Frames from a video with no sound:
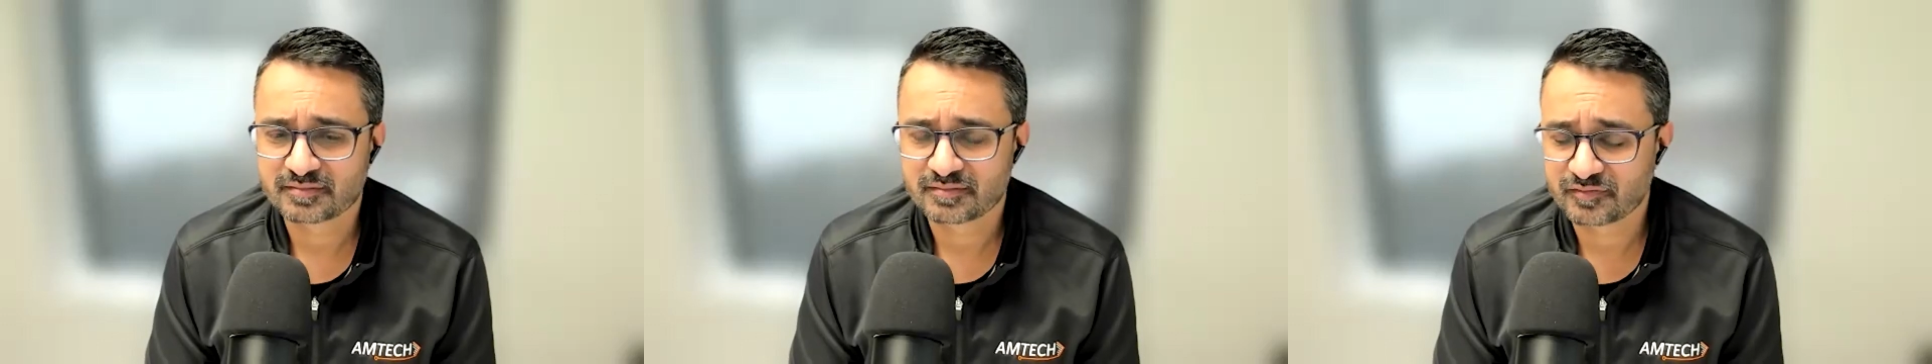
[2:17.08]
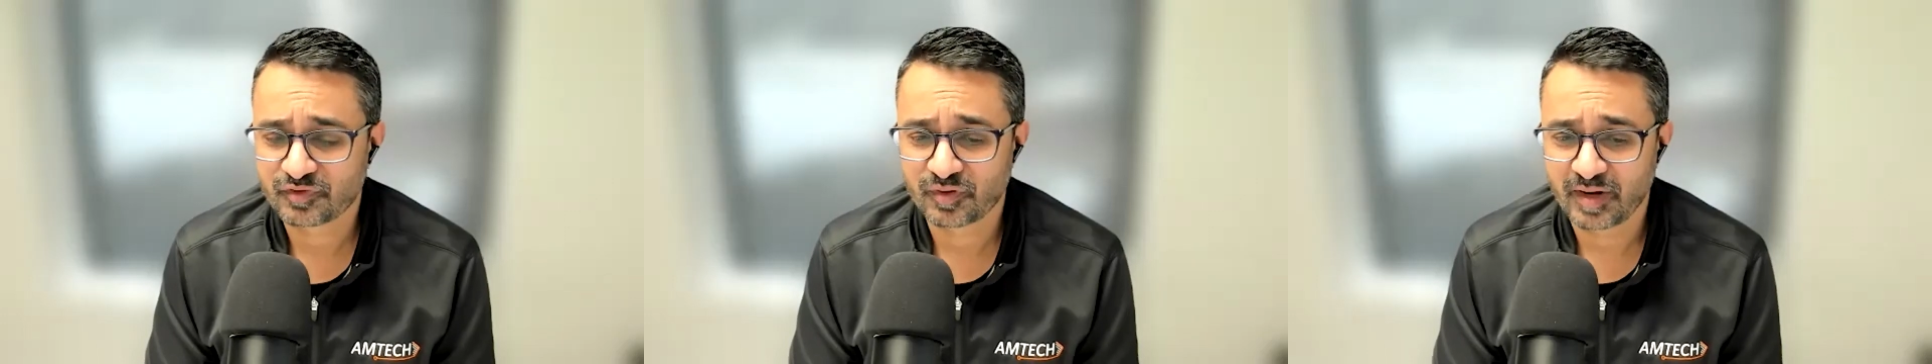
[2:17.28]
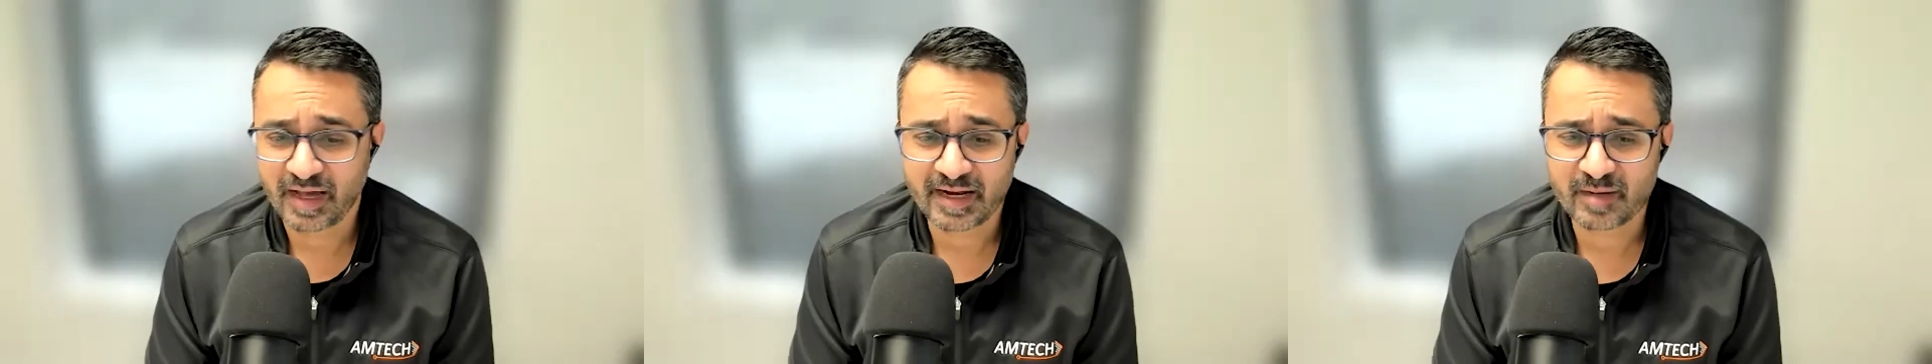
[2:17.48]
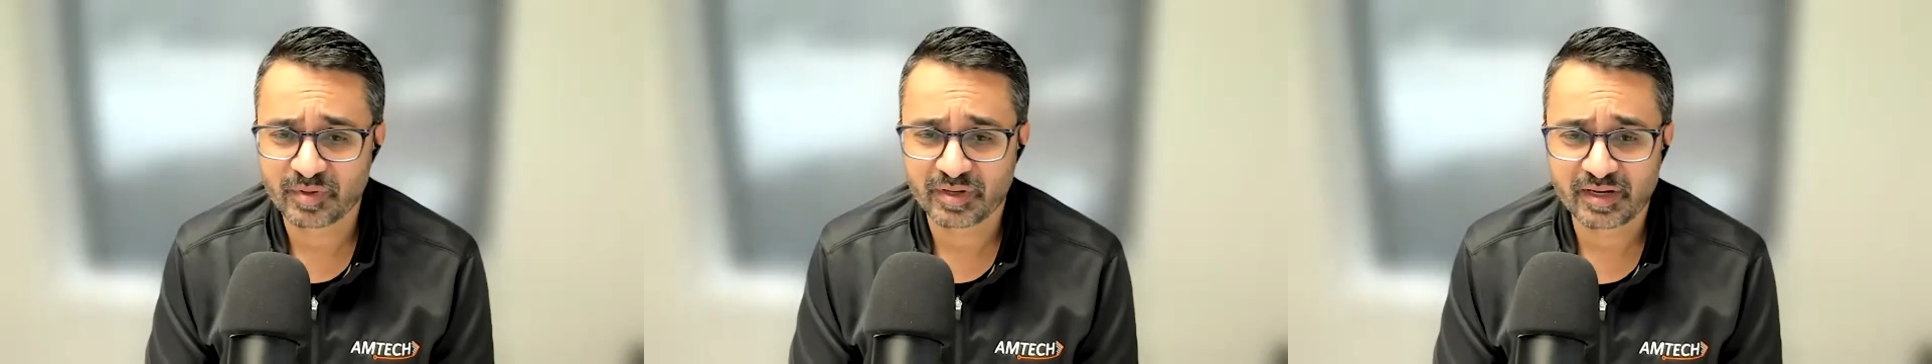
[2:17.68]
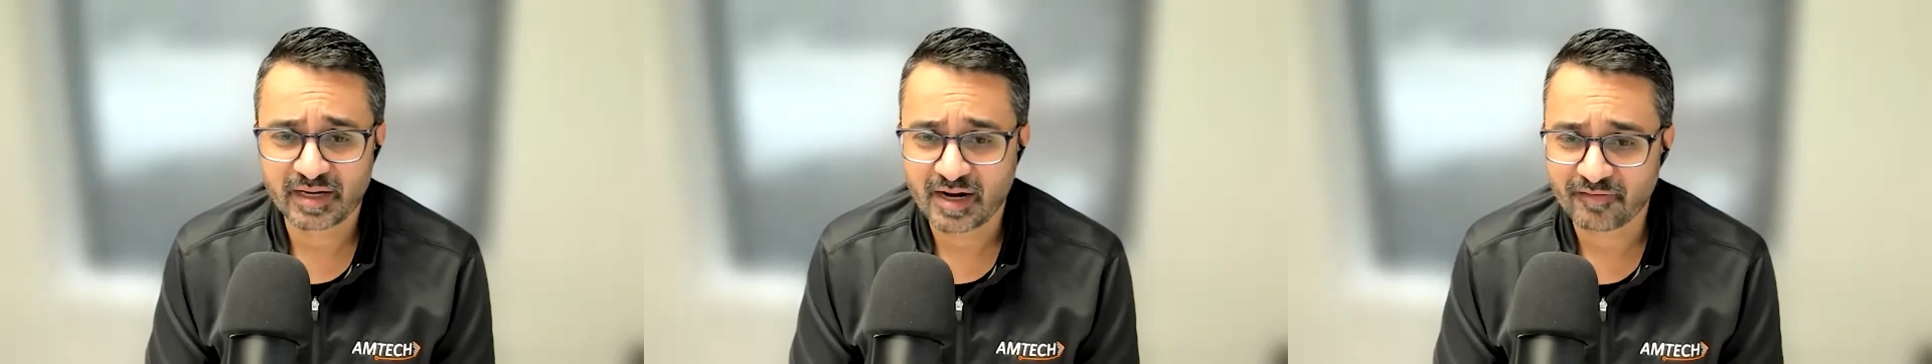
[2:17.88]
for
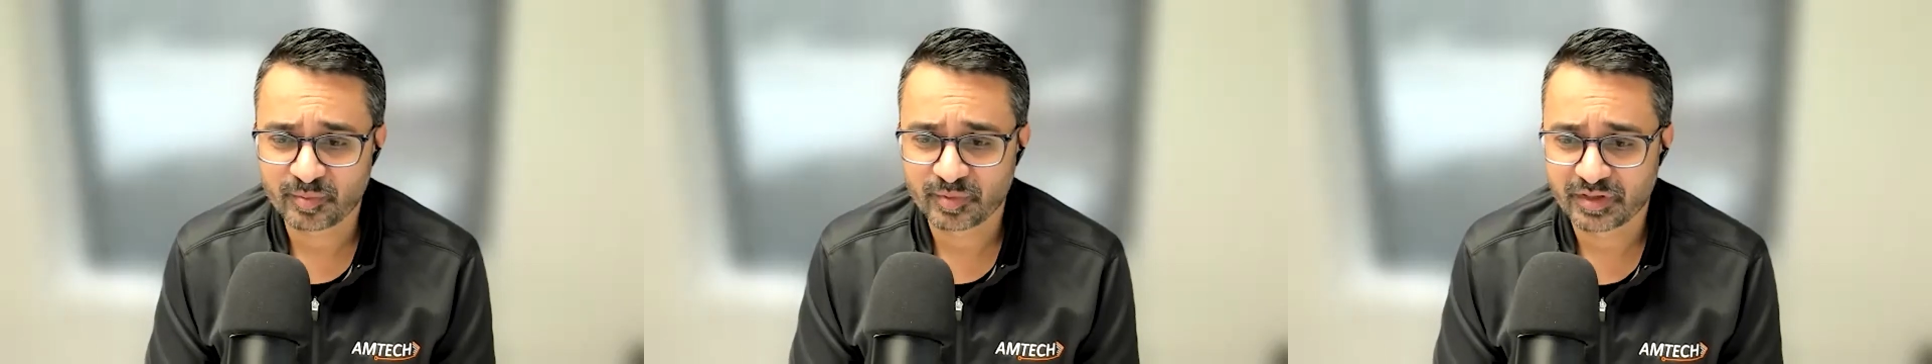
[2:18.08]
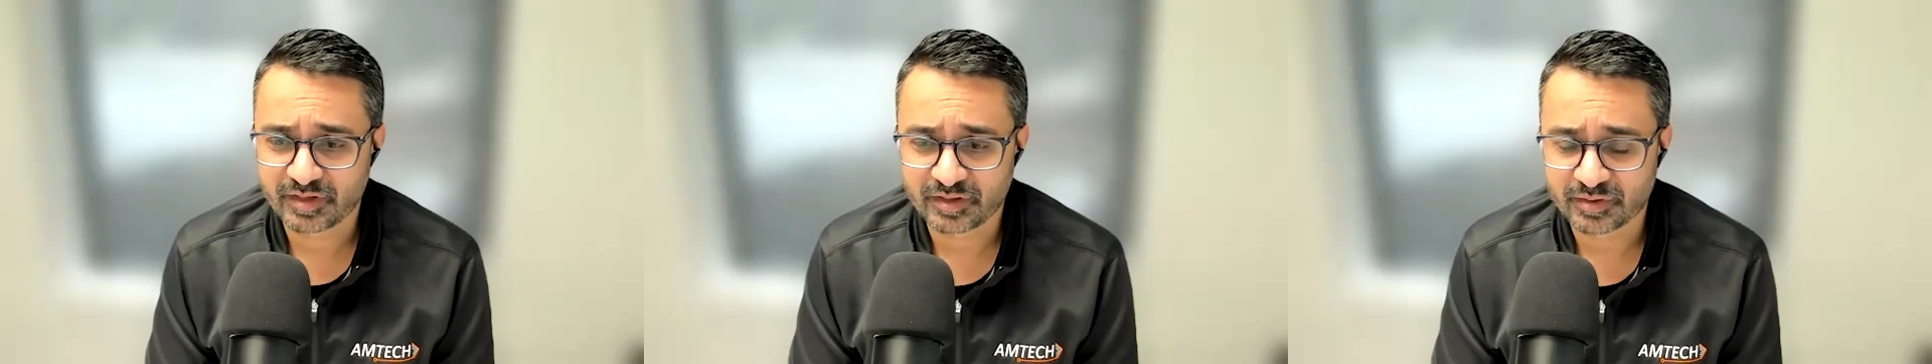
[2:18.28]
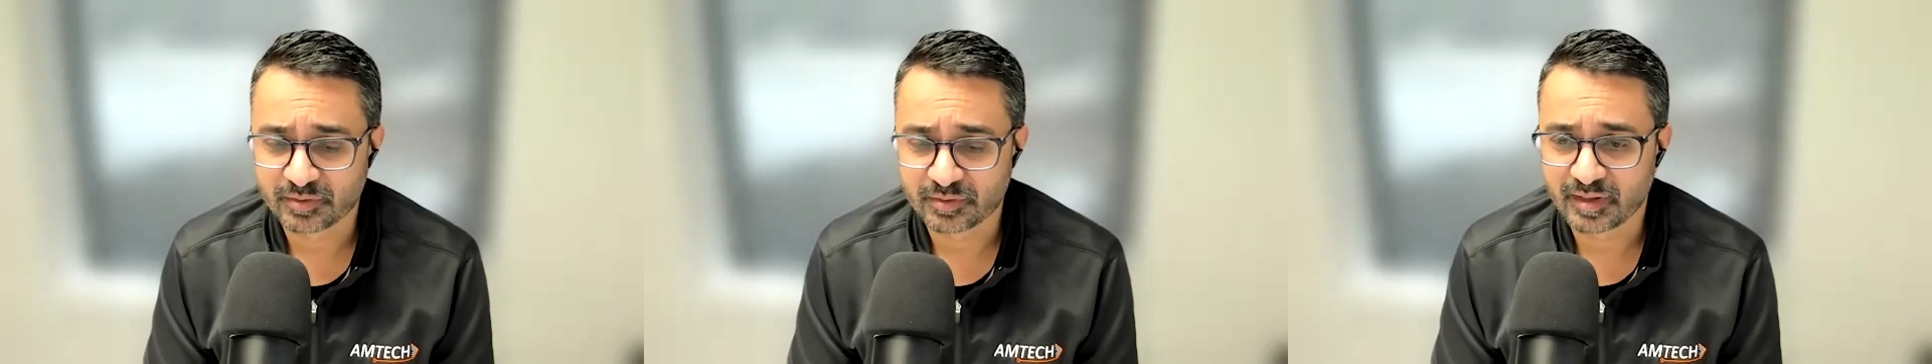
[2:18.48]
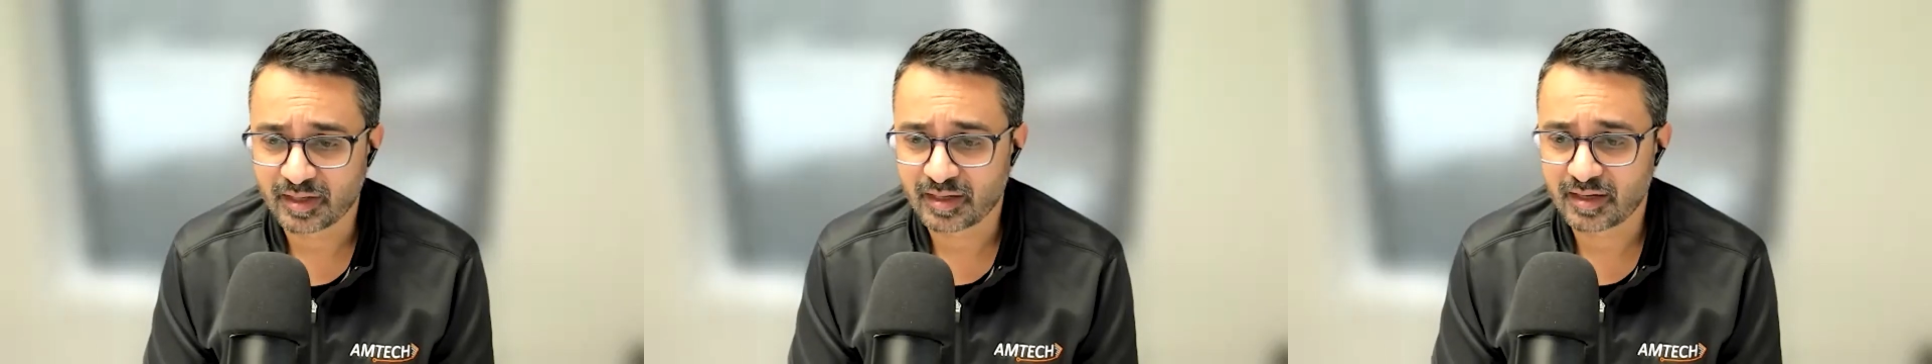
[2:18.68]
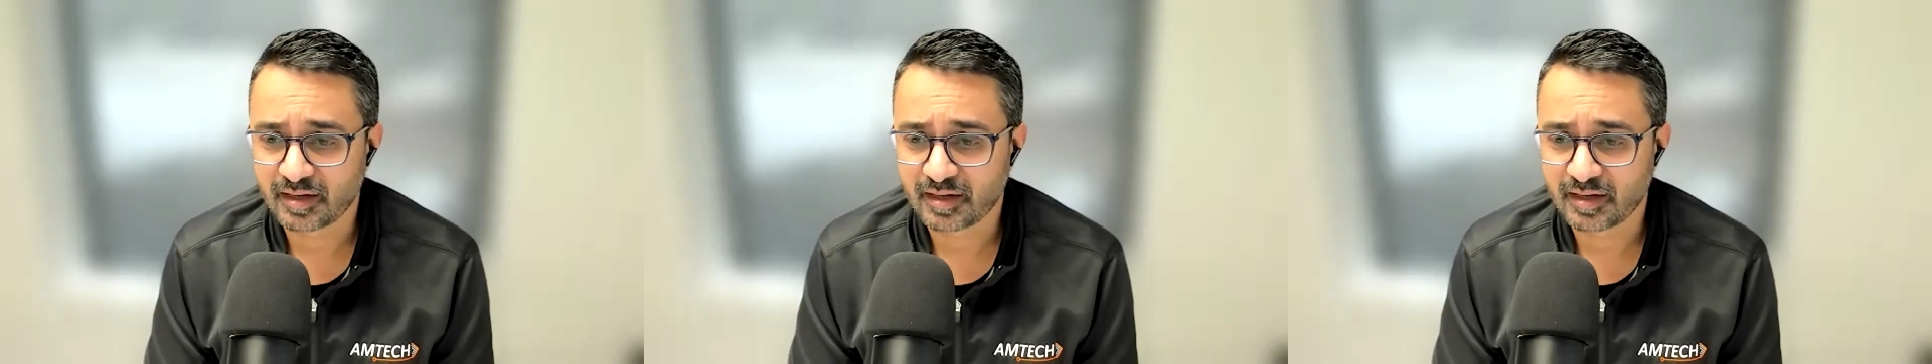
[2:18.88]
anybody and everybody to do it.